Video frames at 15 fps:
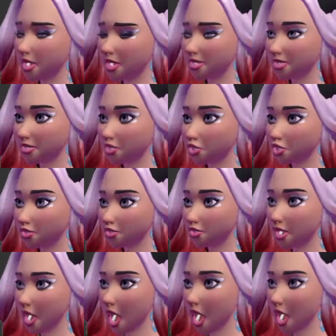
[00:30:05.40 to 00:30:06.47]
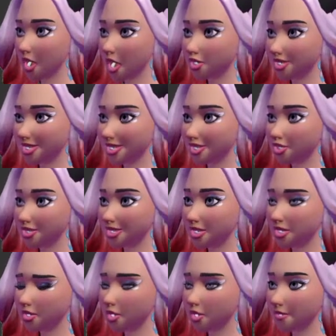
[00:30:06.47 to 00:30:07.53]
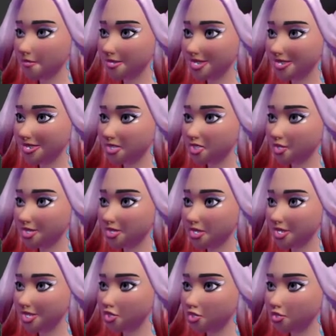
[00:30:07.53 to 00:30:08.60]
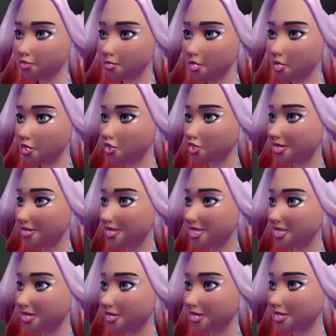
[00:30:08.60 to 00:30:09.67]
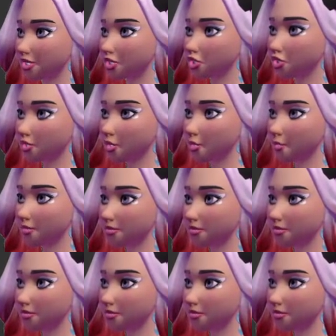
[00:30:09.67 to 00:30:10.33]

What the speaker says: doing this, I'm actually going to turn off the X-ray because there's more risk of me ticking through.